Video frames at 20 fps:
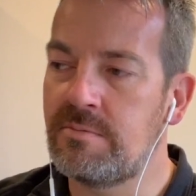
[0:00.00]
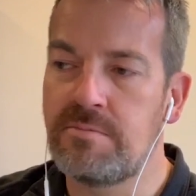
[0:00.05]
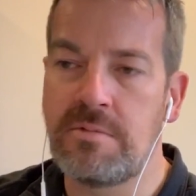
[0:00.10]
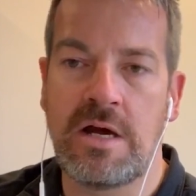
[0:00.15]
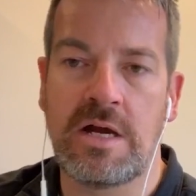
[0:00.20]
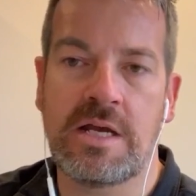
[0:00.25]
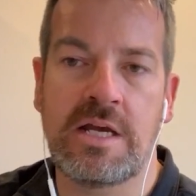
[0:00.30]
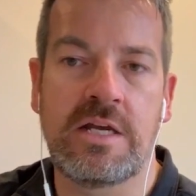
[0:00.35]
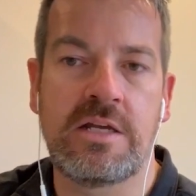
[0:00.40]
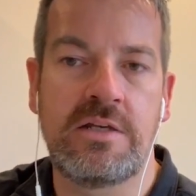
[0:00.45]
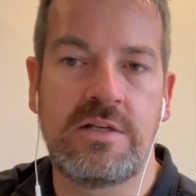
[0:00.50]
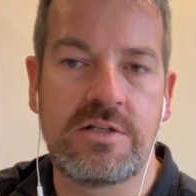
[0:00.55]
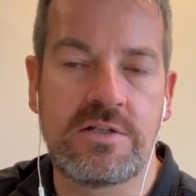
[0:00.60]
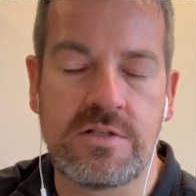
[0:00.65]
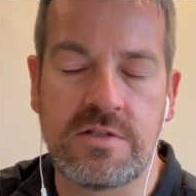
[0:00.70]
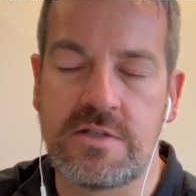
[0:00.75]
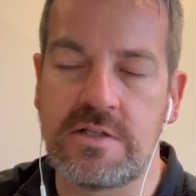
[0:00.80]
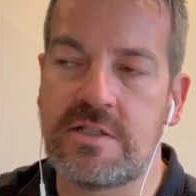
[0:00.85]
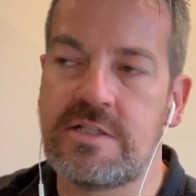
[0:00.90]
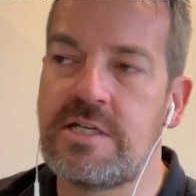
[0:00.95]
market
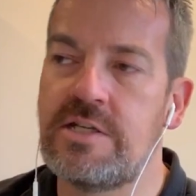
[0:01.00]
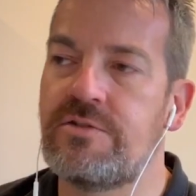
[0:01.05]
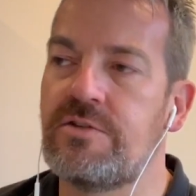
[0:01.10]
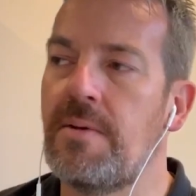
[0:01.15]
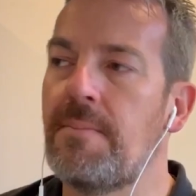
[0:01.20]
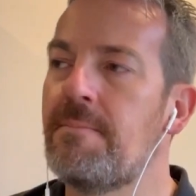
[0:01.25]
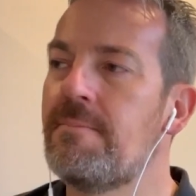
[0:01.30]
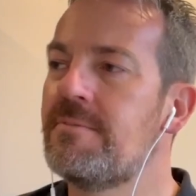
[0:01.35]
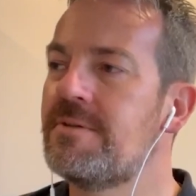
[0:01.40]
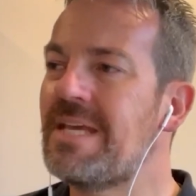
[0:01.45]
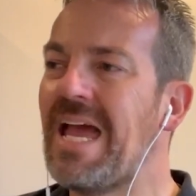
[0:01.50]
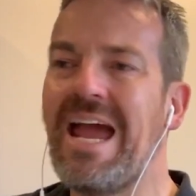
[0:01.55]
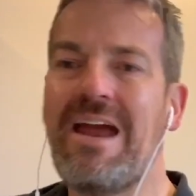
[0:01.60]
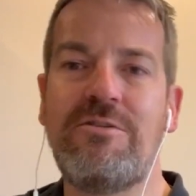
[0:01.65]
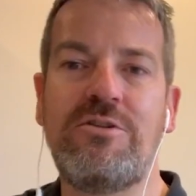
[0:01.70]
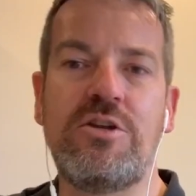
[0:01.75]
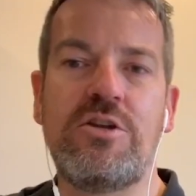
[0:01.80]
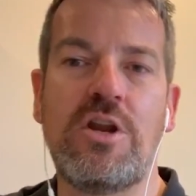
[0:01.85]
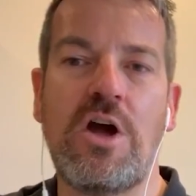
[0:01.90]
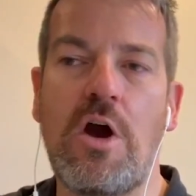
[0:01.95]
conditions, etc. So how
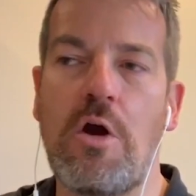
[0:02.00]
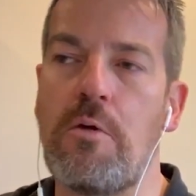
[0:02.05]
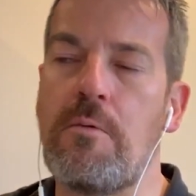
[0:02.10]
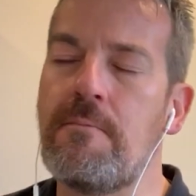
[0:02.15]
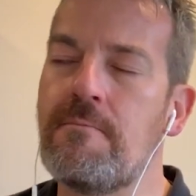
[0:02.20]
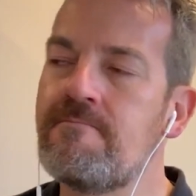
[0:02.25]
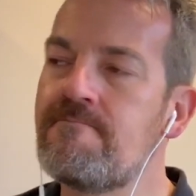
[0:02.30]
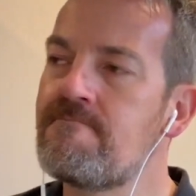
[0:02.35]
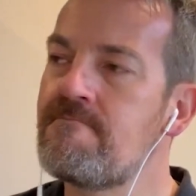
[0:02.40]
do you know?